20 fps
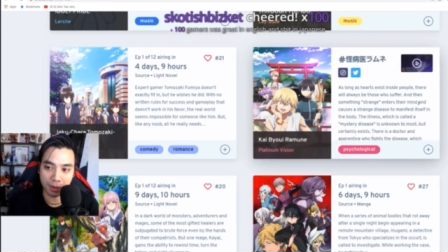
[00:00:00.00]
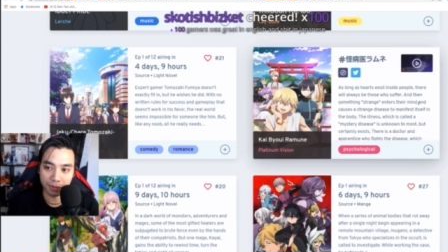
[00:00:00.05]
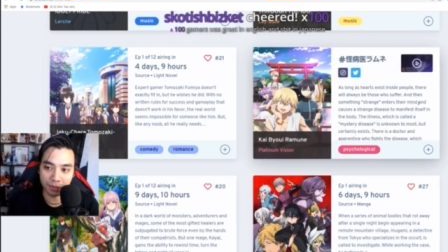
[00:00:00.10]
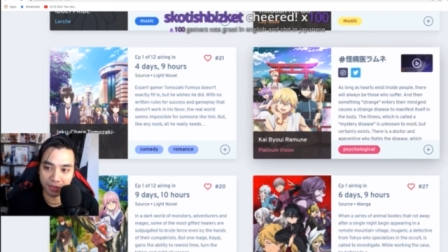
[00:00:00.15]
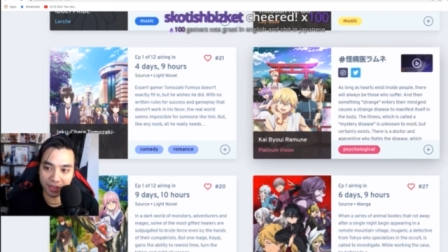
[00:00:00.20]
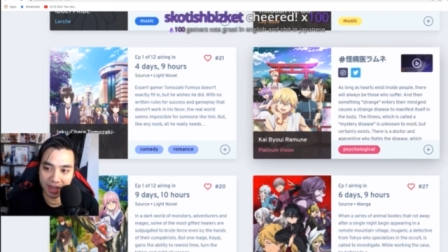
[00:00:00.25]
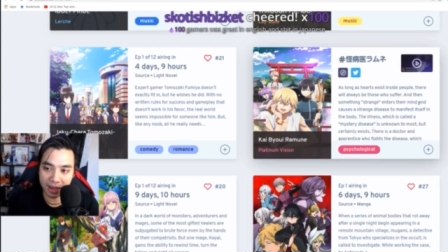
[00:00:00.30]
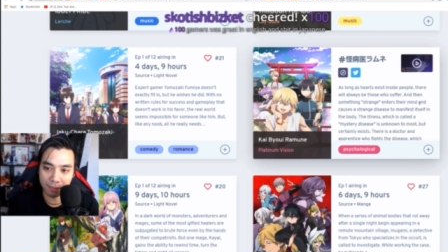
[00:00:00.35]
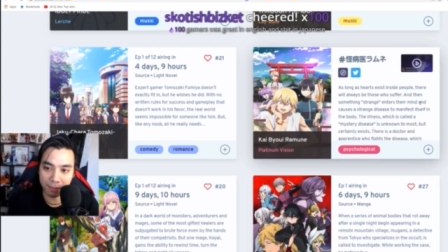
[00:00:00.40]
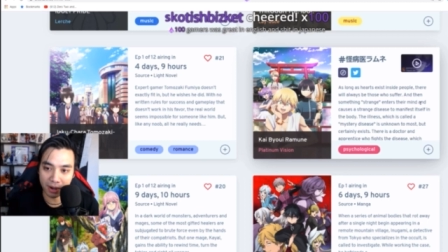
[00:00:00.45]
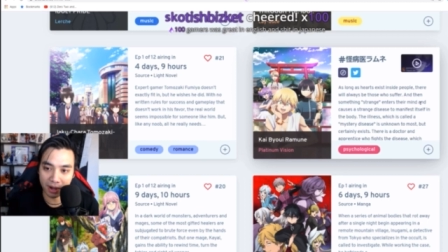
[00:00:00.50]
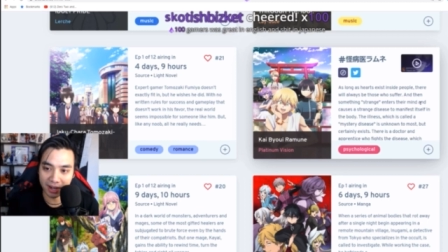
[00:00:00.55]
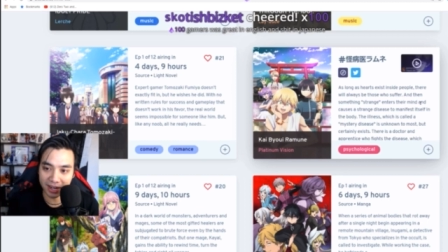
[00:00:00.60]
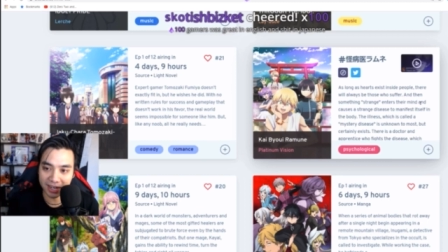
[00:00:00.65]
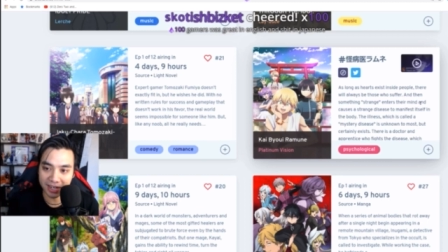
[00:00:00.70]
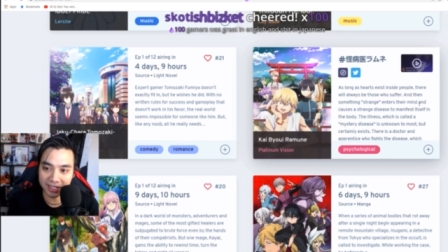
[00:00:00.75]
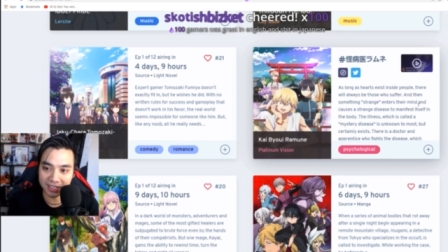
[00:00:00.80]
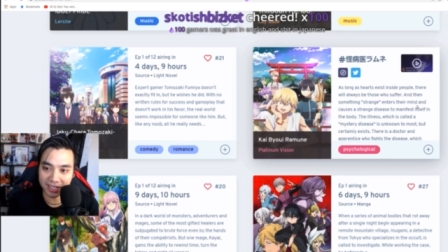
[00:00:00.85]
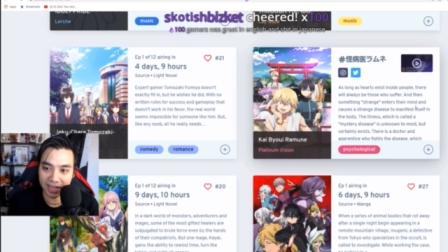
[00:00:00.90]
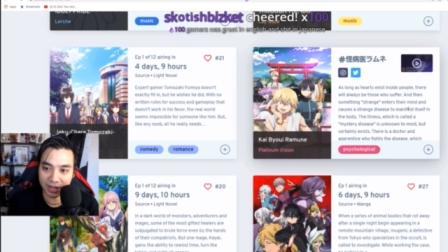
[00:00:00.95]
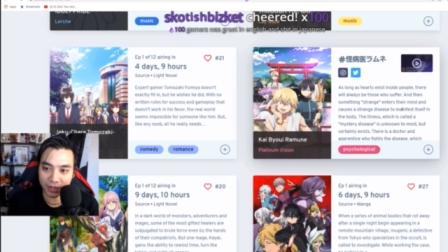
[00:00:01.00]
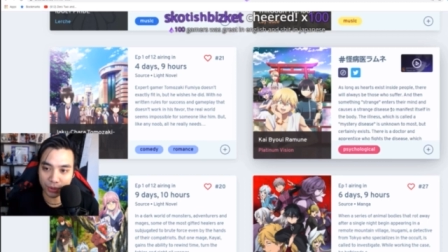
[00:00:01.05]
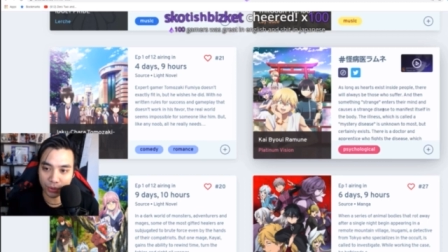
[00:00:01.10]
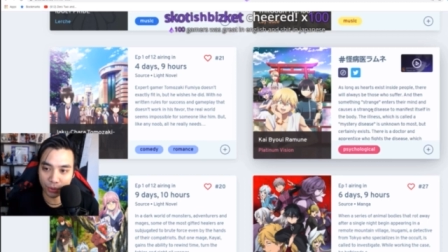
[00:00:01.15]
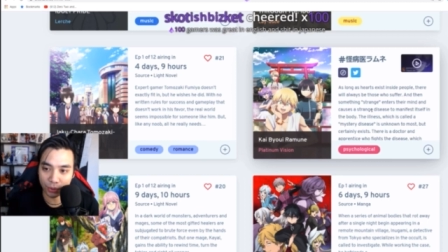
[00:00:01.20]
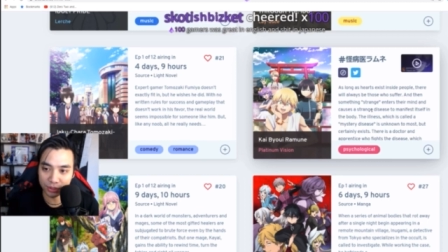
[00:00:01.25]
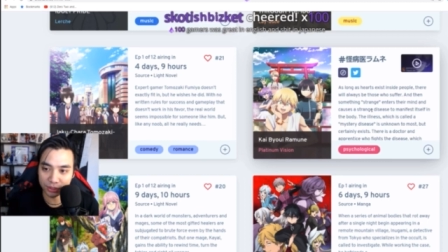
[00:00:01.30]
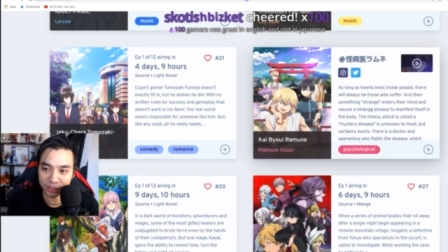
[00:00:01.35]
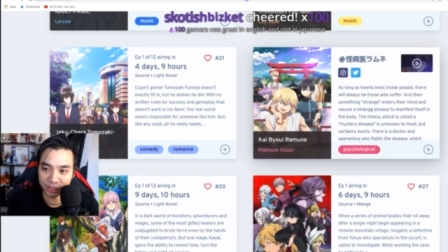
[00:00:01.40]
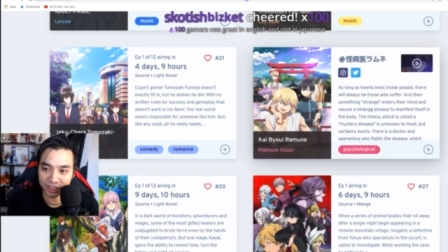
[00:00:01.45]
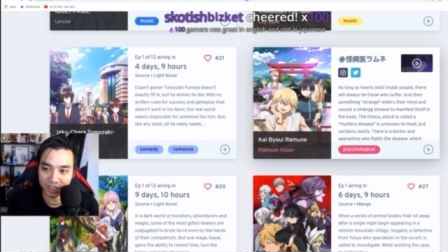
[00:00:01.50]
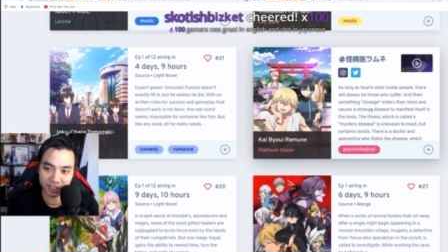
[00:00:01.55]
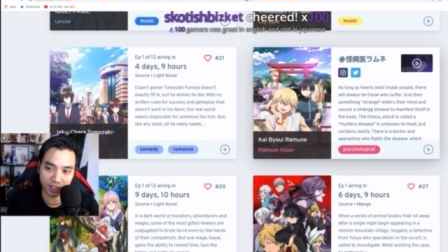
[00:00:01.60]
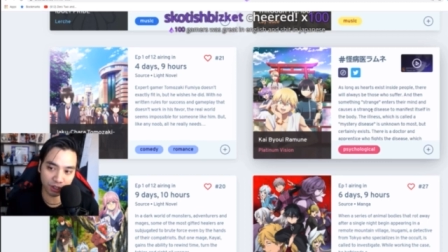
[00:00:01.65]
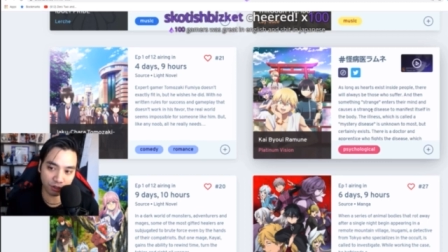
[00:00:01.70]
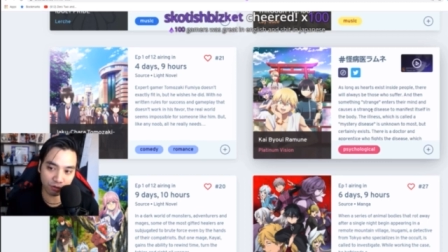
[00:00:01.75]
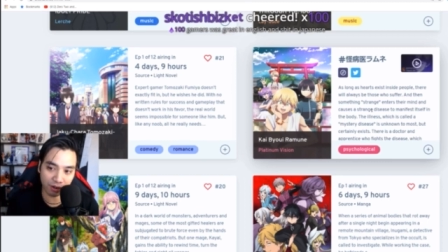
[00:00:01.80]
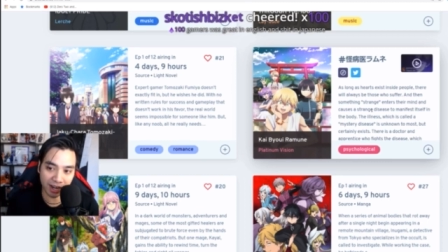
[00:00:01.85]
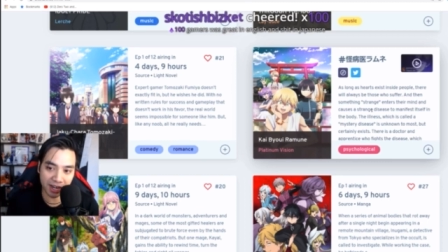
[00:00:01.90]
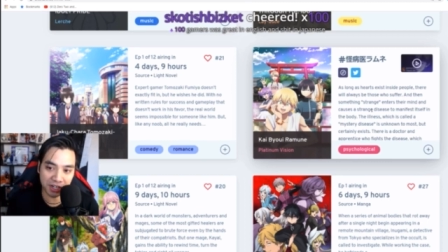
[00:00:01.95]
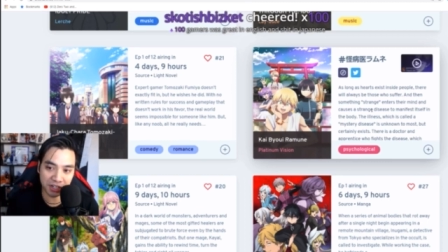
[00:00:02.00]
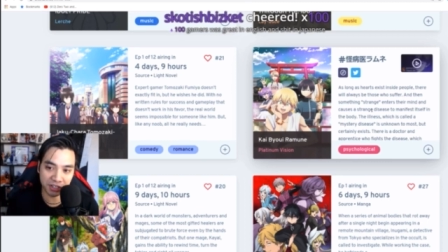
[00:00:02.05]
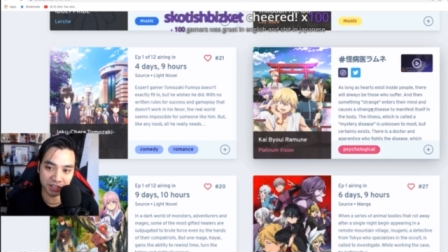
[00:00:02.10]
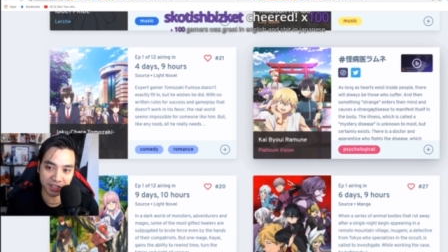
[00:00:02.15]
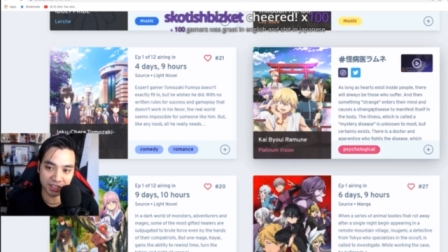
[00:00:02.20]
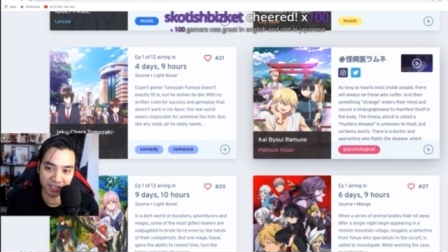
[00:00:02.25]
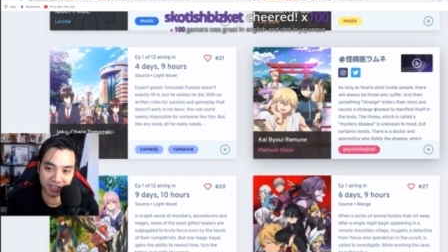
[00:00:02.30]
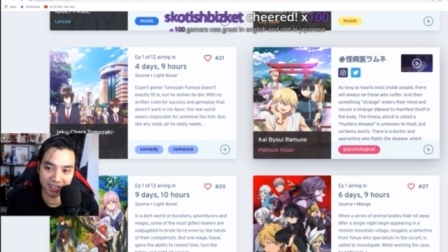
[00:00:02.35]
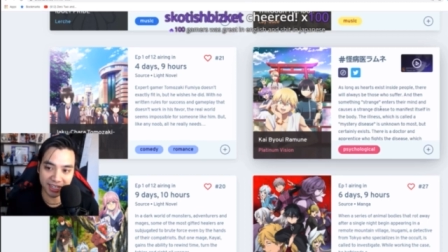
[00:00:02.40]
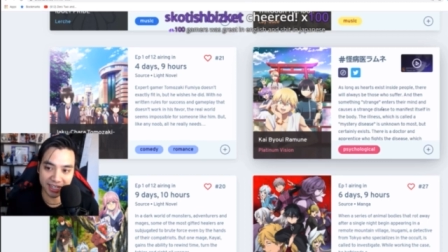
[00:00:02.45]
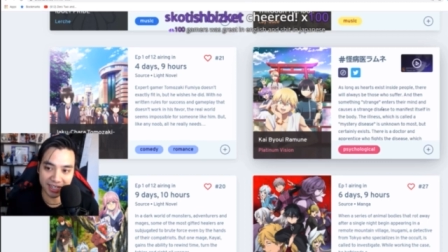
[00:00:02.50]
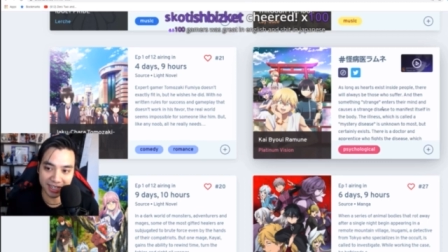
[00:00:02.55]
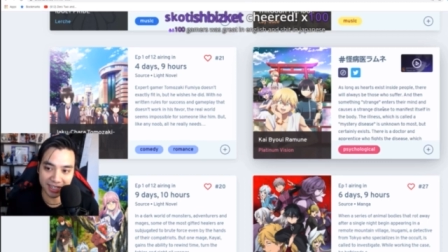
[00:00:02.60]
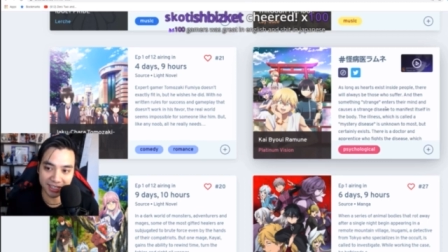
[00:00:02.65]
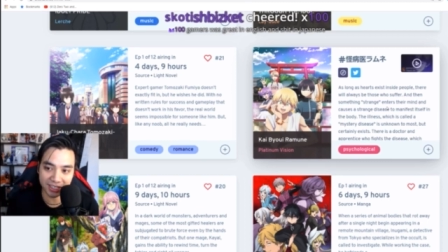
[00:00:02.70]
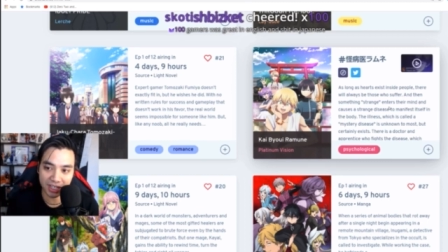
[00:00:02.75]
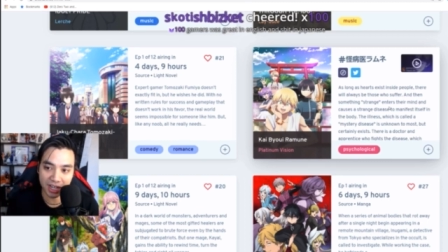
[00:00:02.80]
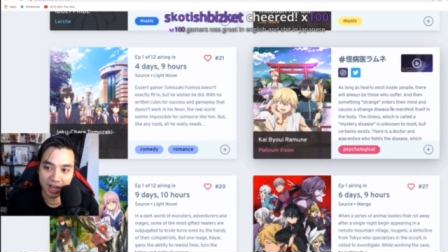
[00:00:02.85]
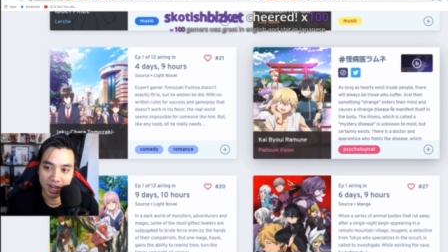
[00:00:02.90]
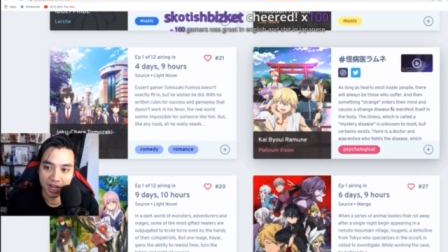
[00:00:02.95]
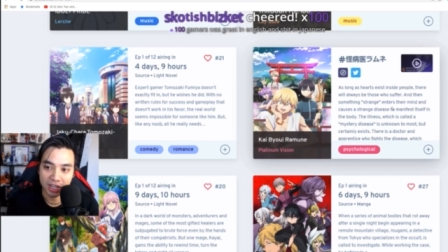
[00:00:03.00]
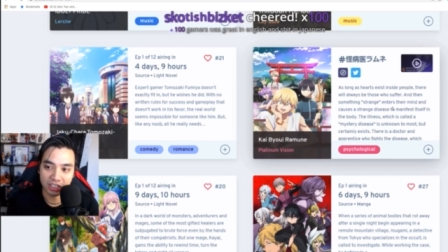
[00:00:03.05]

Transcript: their mind and causes a strange disease